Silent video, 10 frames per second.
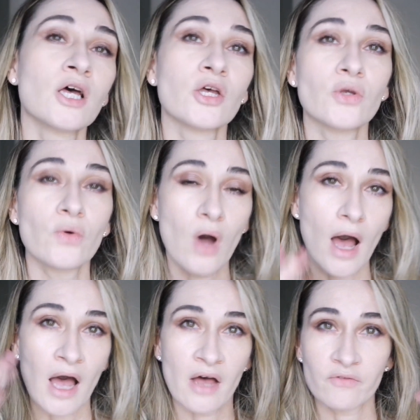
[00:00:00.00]
You
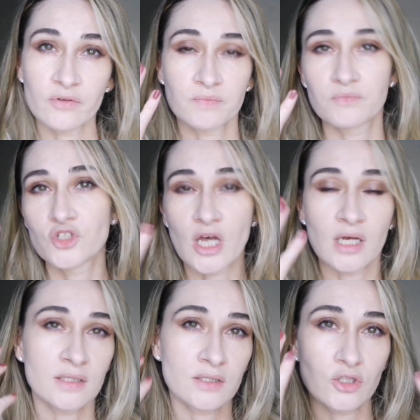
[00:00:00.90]
have
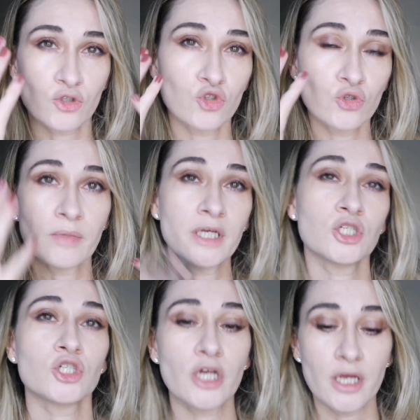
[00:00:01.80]
just two main
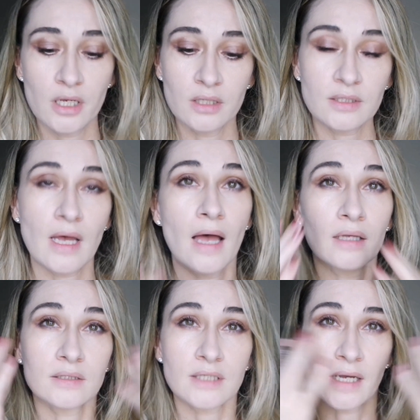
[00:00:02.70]
shades,
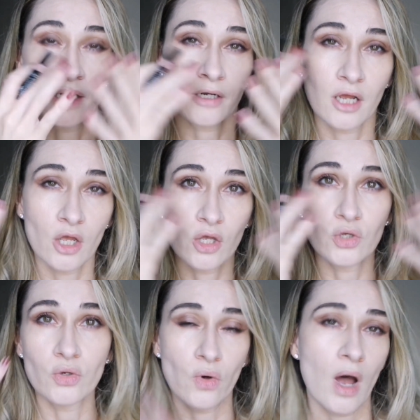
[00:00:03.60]
and then
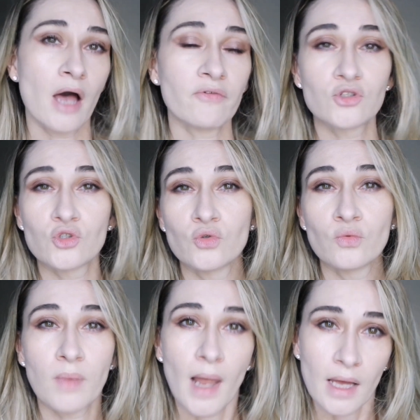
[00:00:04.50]
you have to
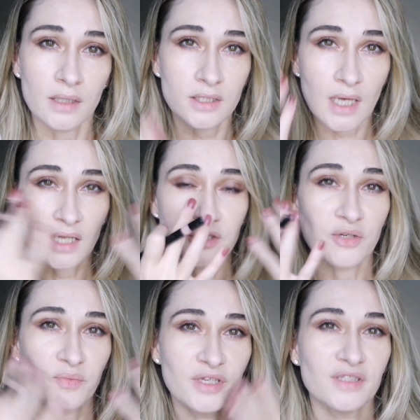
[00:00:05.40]
blend a little
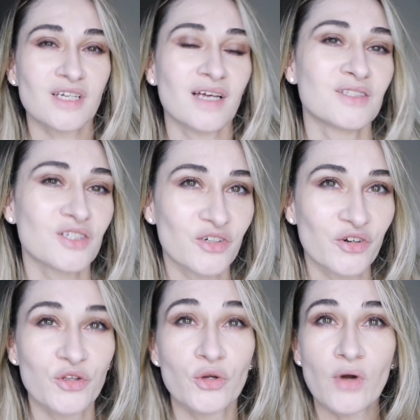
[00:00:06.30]
bit under
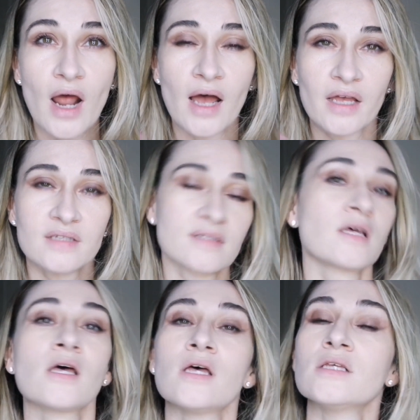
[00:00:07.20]
your eyes
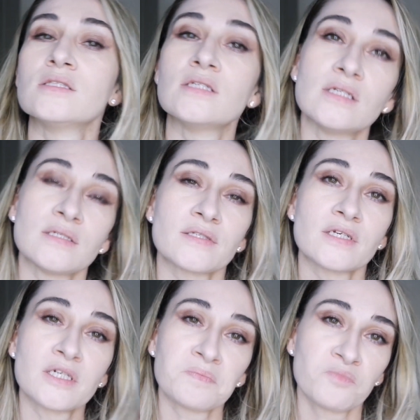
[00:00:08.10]
this
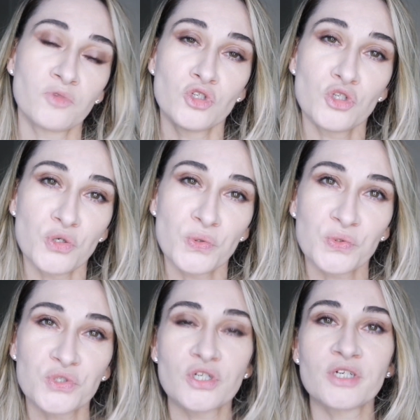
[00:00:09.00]

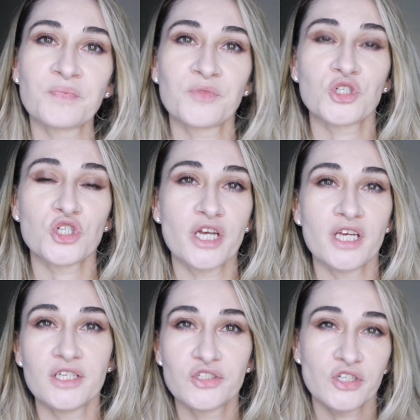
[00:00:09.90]
nude
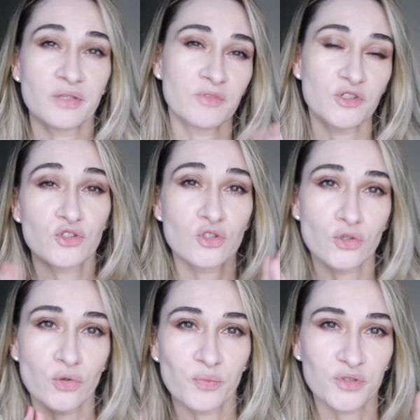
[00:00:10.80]
shade, this
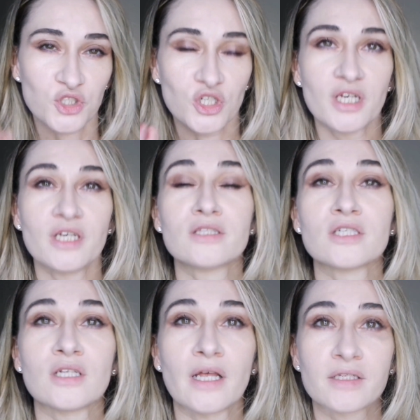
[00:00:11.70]
taupe shade
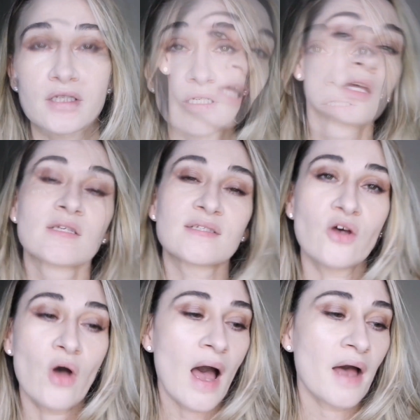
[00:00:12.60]
like this.
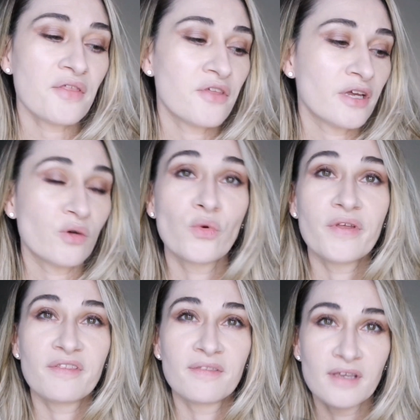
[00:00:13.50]
So I think
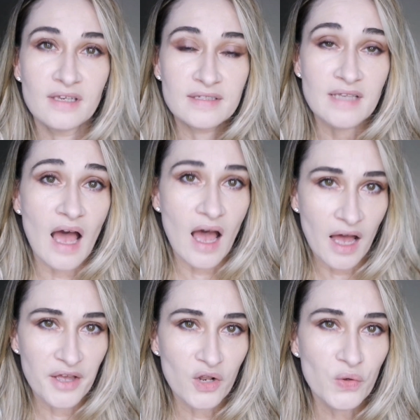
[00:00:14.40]
with this
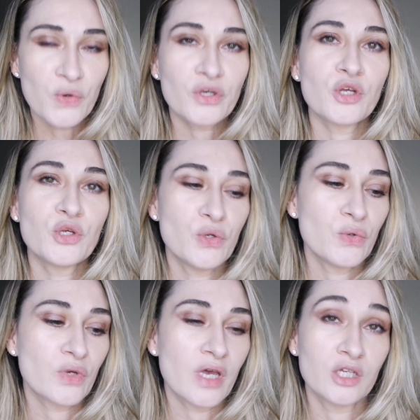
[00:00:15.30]
eye look
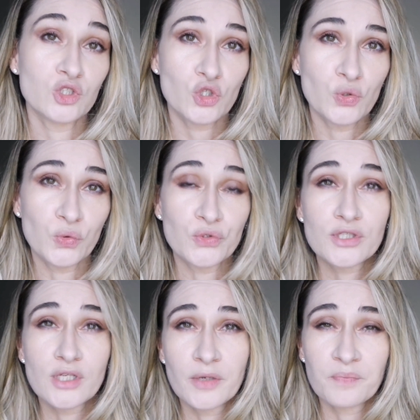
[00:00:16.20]
you can choose